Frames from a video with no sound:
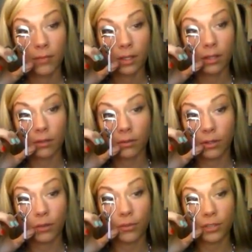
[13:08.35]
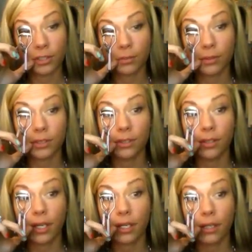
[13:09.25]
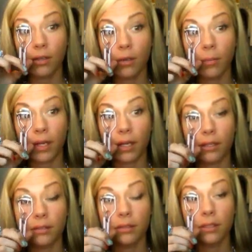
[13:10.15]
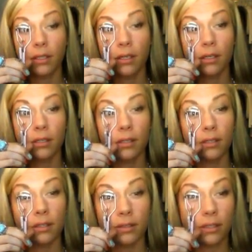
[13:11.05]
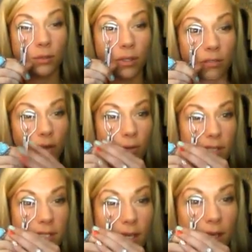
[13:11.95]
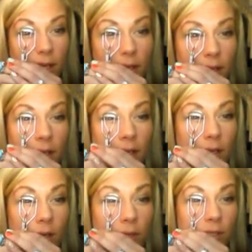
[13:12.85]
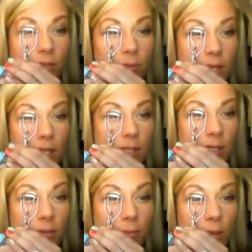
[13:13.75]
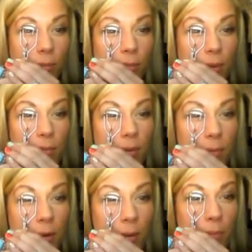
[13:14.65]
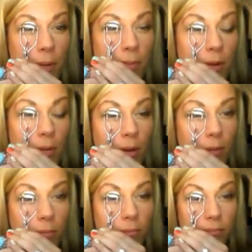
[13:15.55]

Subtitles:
I don't know if you're supposed to do that either, but that's what I've always done, and it works for me. So pump, pump, pump, pump, pump, pump, pump.